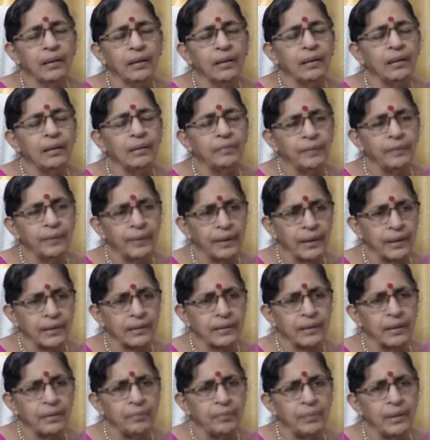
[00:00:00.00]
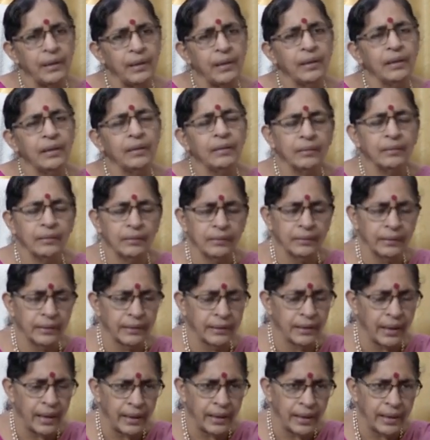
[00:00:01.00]
For example,
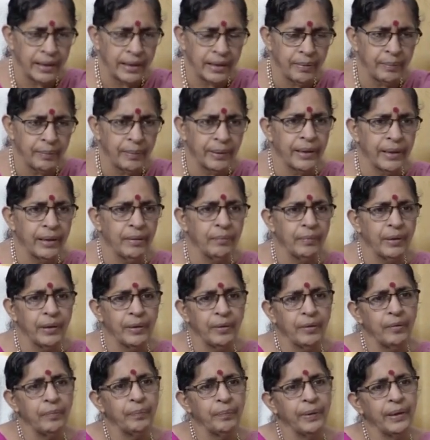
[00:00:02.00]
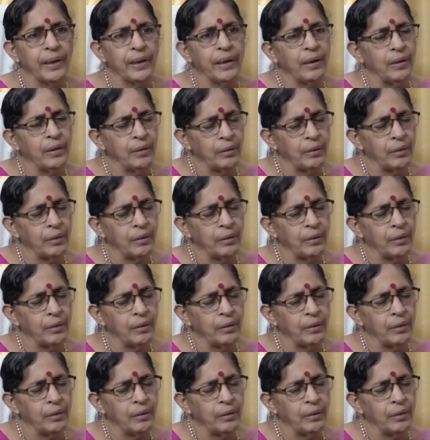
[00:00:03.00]
this anatomical myopia